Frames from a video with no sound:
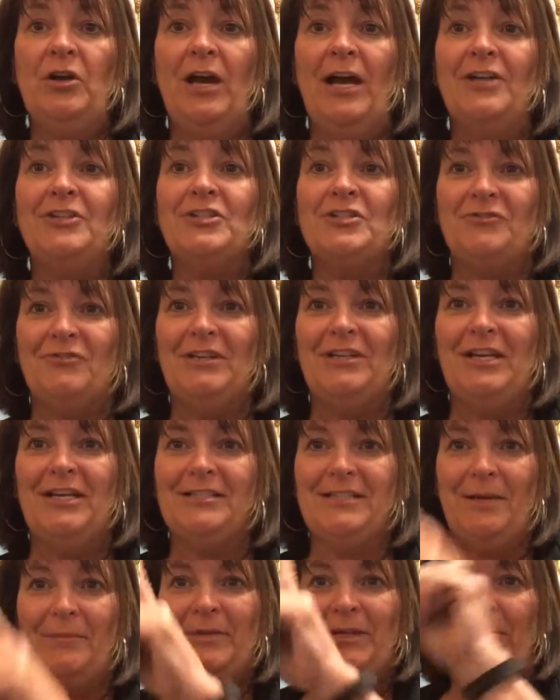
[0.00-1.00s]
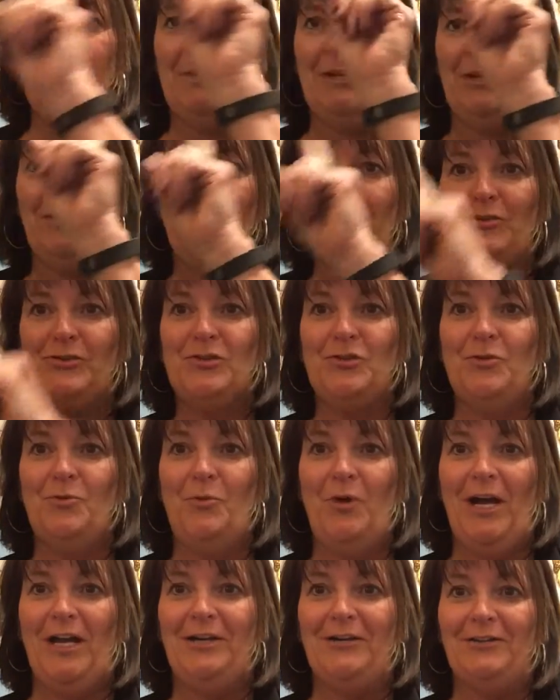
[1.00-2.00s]
I just realized I'm in the middle of those two
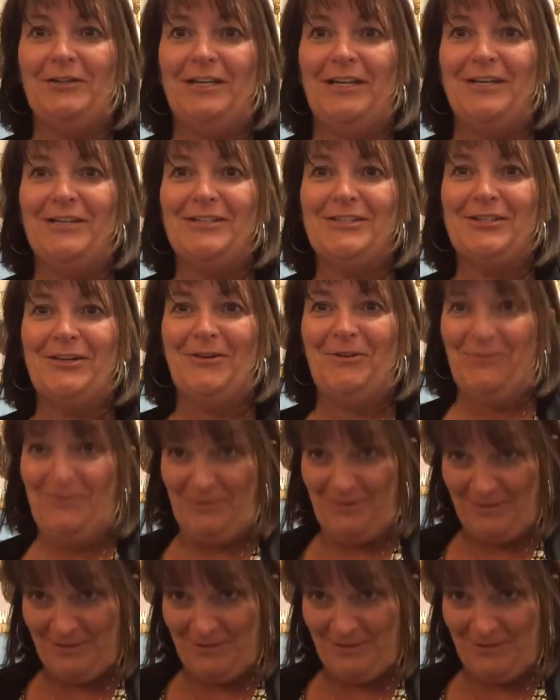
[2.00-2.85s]
wild things, so